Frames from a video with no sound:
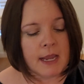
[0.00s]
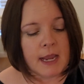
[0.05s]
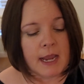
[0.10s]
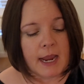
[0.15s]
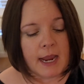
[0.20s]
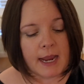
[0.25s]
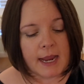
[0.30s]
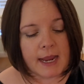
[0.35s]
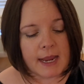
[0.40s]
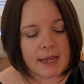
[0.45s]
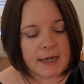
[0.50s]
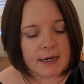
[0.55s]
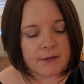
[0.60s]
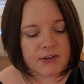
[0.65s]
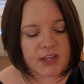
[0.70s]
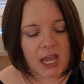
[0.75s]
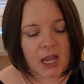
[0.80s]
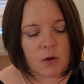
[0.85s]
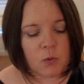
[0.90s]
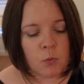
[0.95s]
And I've
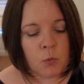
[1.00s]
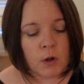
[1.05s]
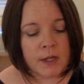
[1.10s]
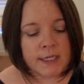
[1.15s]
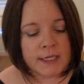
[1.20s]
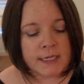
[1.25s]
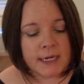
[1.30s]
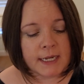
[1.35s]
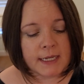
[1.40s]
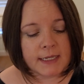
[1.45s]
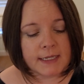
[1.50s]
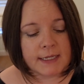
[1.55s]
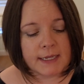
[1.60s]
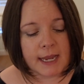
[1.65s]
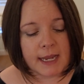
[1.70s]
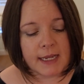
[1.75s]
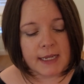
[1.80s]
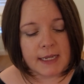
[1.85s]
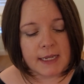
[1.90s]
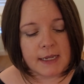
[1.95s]
got one
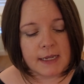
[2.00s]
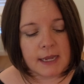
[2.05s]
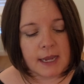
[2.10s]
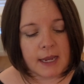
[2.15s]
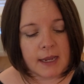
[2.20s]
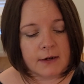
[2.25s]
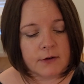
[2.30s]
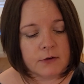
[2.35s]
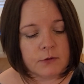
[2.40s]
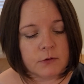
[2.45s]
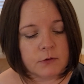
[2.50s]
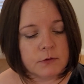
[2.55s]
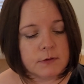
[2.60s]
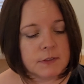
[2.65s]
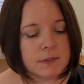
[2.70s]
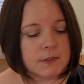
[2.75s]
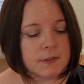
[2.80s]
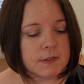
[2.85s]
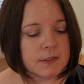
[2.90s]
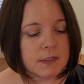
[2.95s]
Yankee candle.
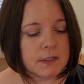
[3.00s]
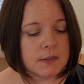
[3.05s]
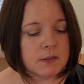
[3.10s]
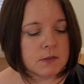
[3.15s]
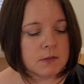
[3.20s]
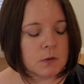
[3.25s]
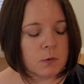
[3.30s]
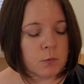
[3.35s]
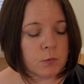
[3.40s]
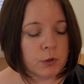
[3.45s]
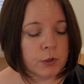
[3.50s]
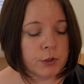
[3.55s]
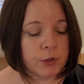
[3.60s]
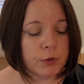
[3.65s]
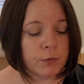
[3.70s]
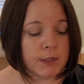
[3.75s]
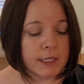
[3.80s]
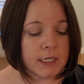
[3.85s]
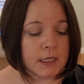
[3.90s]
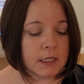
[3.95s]
This is
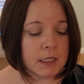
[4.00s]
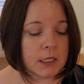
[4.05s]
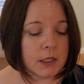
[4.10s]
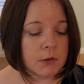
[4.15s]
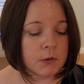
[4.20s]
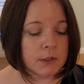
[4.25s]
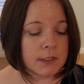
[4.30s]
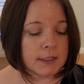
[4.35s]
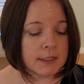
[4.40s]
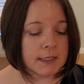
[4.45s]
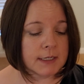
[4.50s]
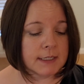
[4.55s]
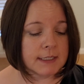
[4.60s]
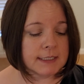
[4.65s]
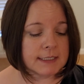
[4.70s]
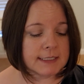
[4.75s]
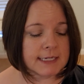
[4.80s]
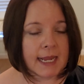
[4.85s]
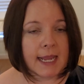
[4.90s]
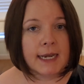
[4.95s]
Renewing
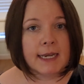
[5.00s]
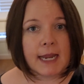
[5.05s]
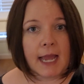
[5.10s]
Coconut and